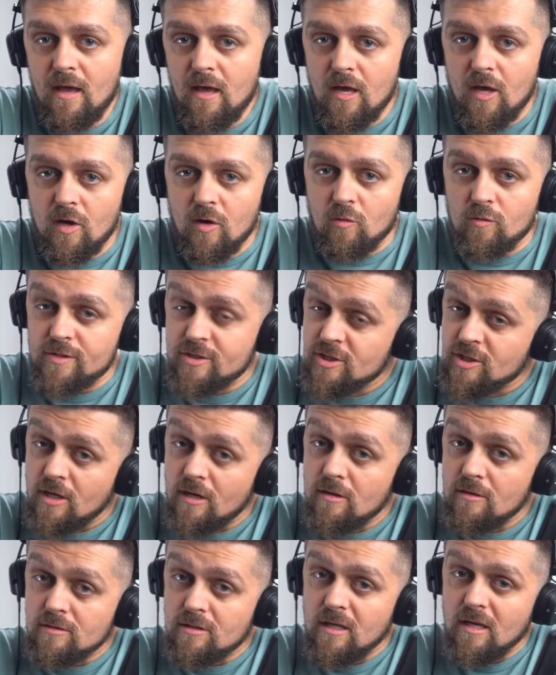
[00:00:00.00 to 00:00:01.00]
We
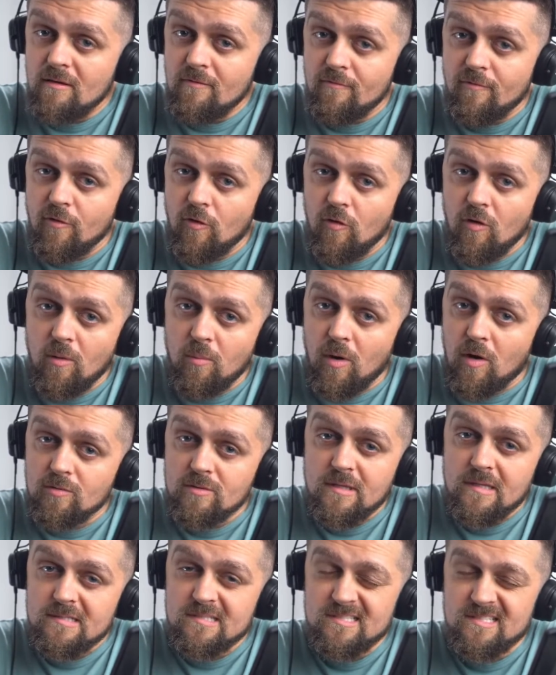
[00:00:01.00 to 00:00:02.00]
shared info about
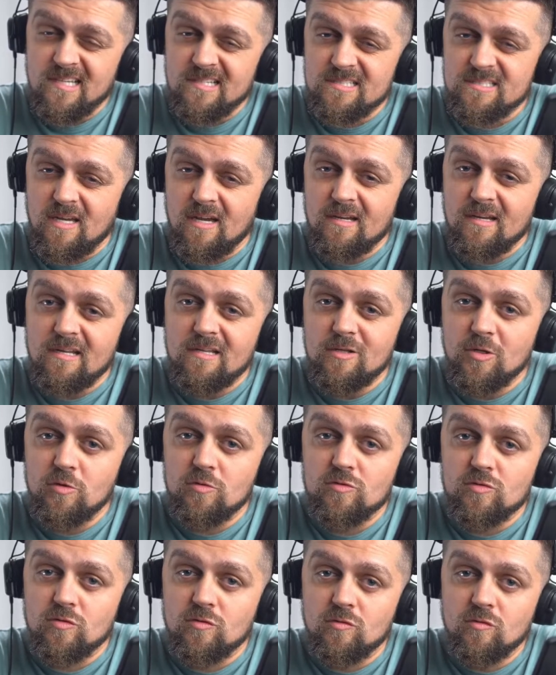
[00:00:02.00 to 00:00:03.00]
this exciting new
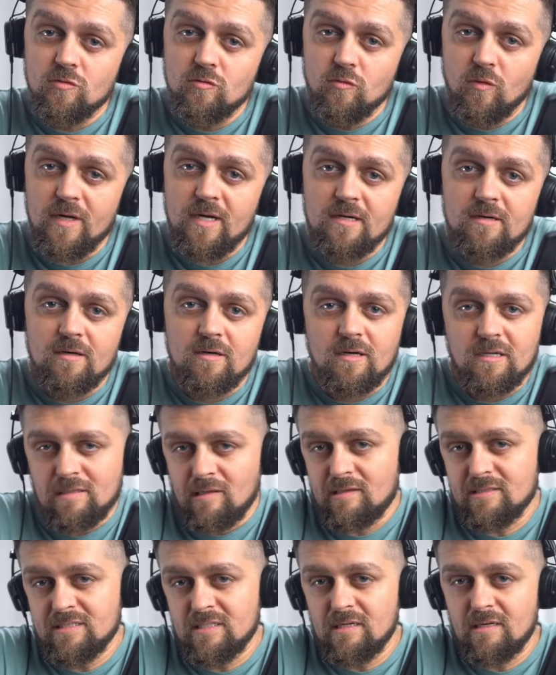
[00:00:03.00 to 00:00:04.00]
tool when
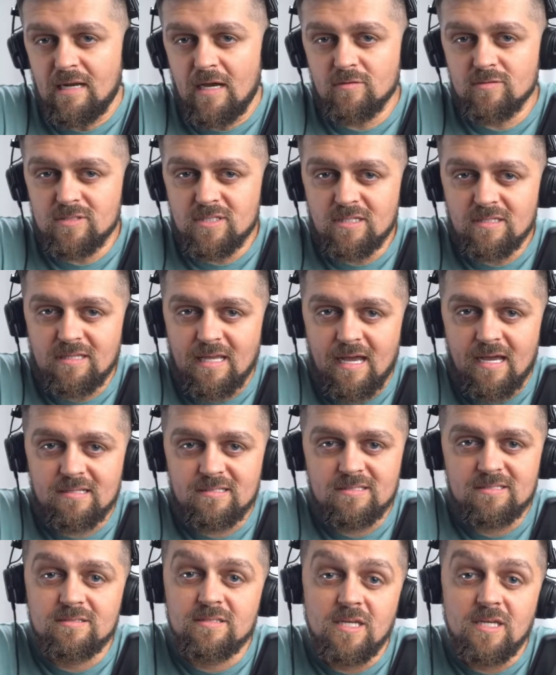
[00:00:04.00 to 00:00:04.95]
Atlassian announced it at Team